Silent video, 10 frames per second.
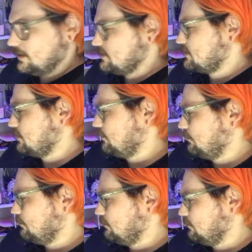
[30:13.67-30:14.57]

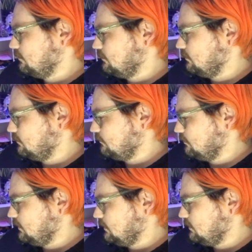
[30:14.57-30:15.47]
So
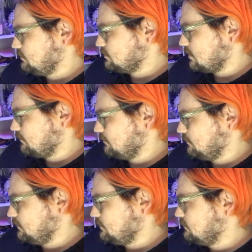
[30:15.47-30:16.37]
we dropped
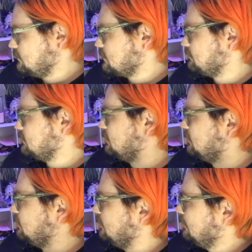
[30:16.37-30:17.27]
it
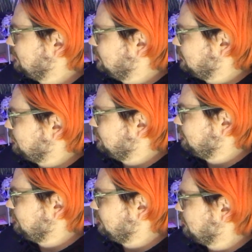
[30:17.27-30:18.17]
in. We
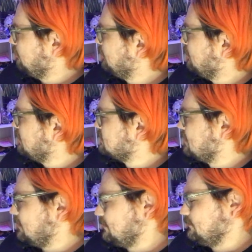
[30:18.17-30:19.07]
do the little blowout
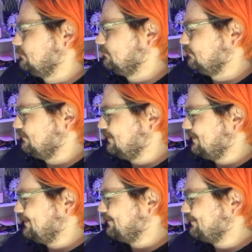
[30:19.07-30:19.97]
setting.
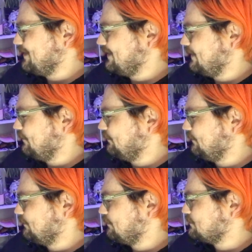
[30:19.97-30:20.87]
Right now
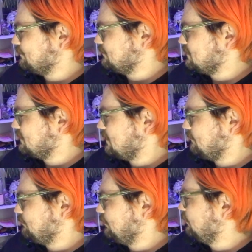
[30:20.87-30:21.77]
the threshold's set
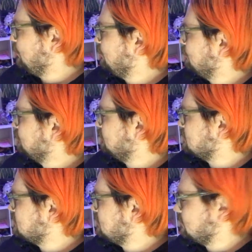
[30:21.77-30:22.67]
pretty low
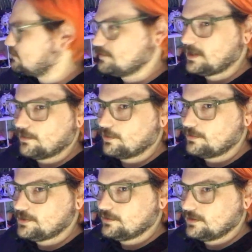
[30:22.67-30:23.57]
because, you know, depending on what
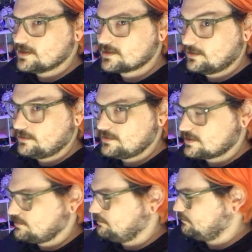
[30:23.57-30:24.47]
I'm doing, this could
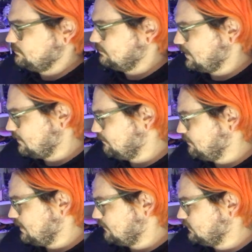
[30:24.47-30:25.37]
just
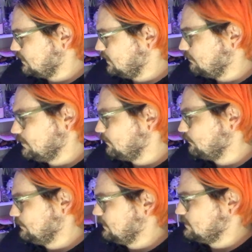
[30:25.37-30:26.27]
have done it, but
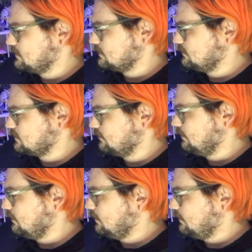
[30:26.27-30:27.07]
it doesn't. So